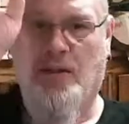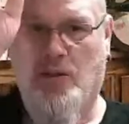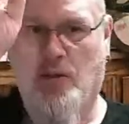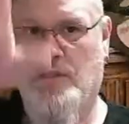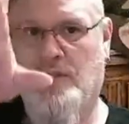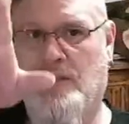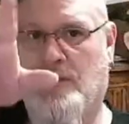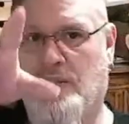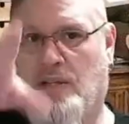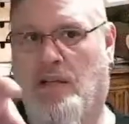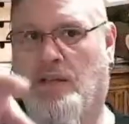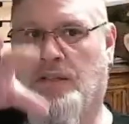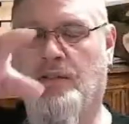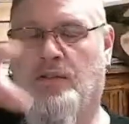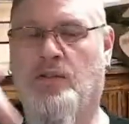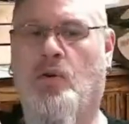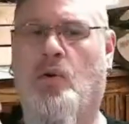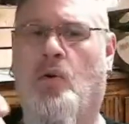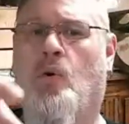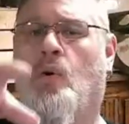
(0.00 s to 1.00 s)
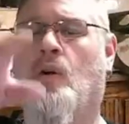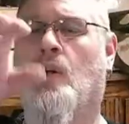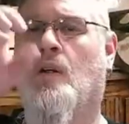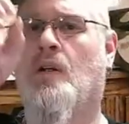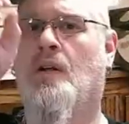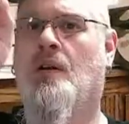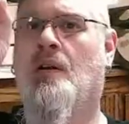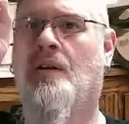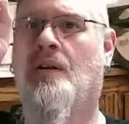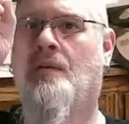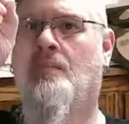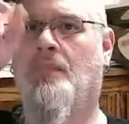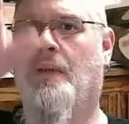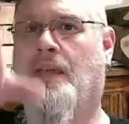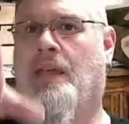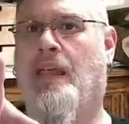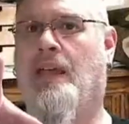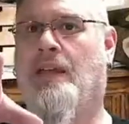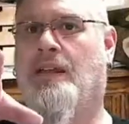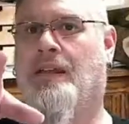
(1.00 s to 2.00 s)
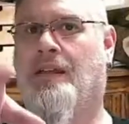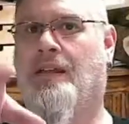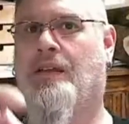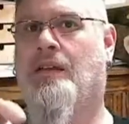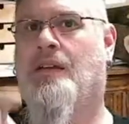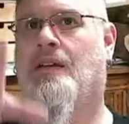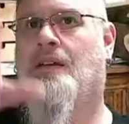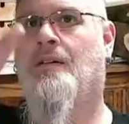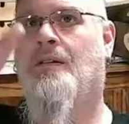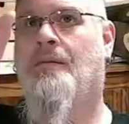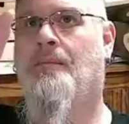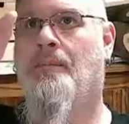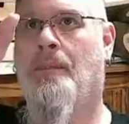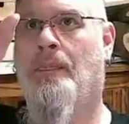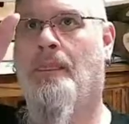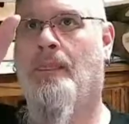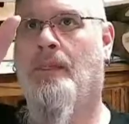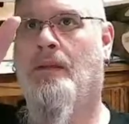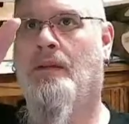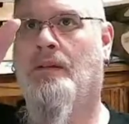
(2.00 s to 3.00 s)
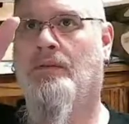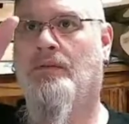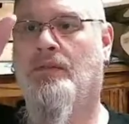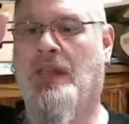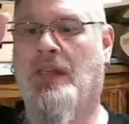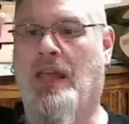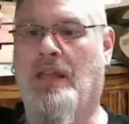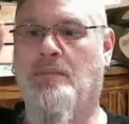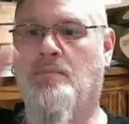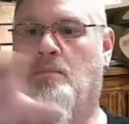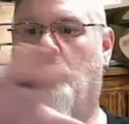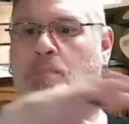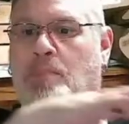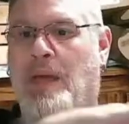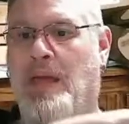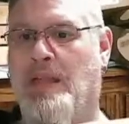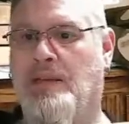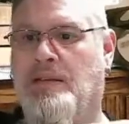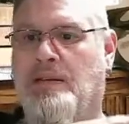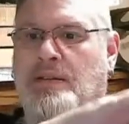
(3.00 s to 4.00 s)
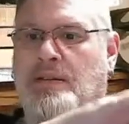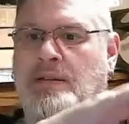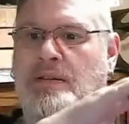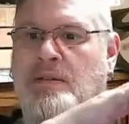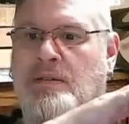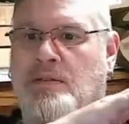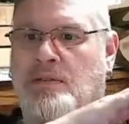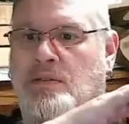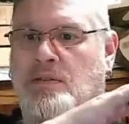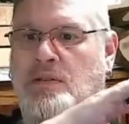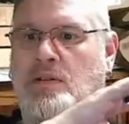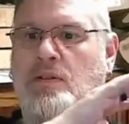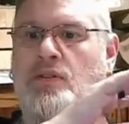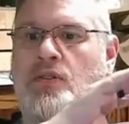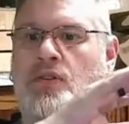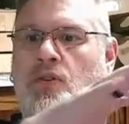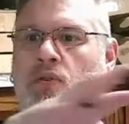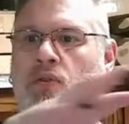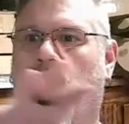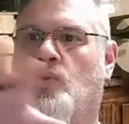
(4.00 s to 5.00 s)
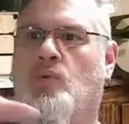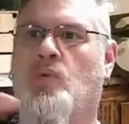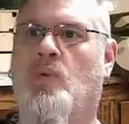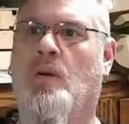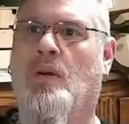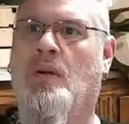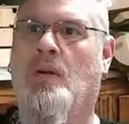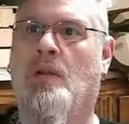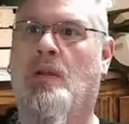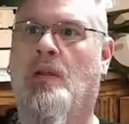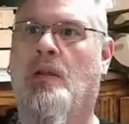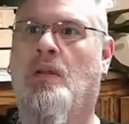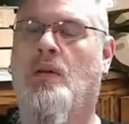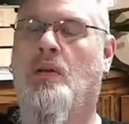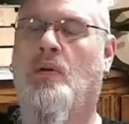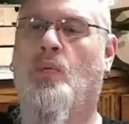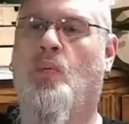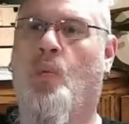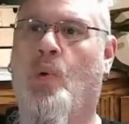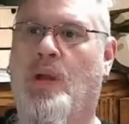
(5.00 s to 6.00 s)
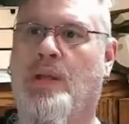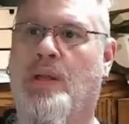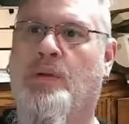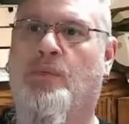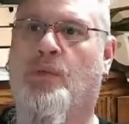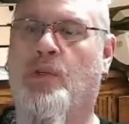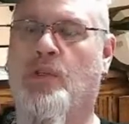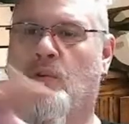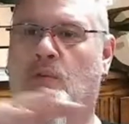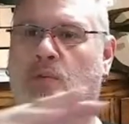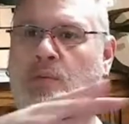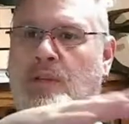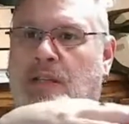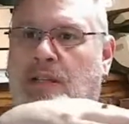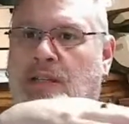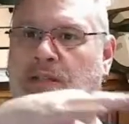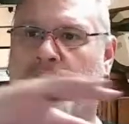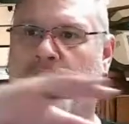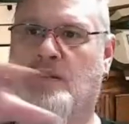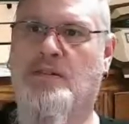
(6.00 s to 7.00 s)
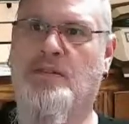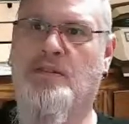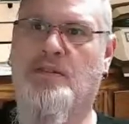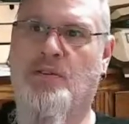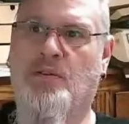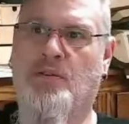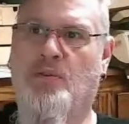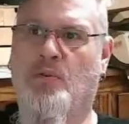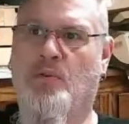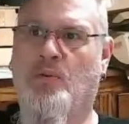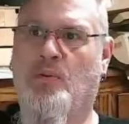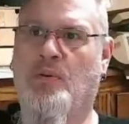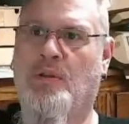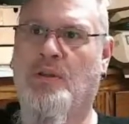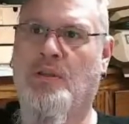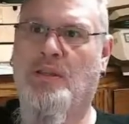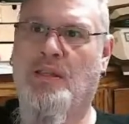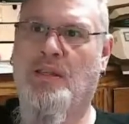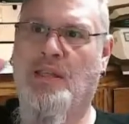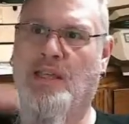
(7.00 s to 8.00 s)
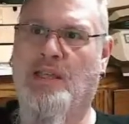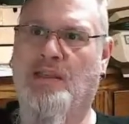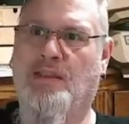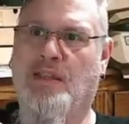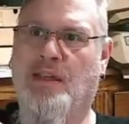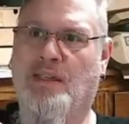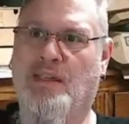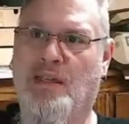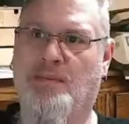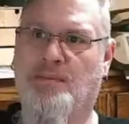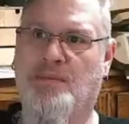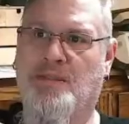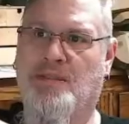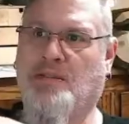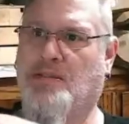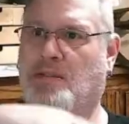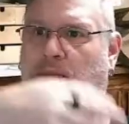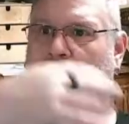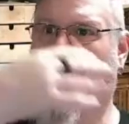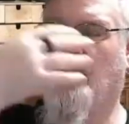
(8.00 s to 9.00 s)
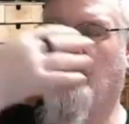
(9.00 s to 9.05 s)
a good solid core mechanic can bend to do whatever you need it to do in that game system.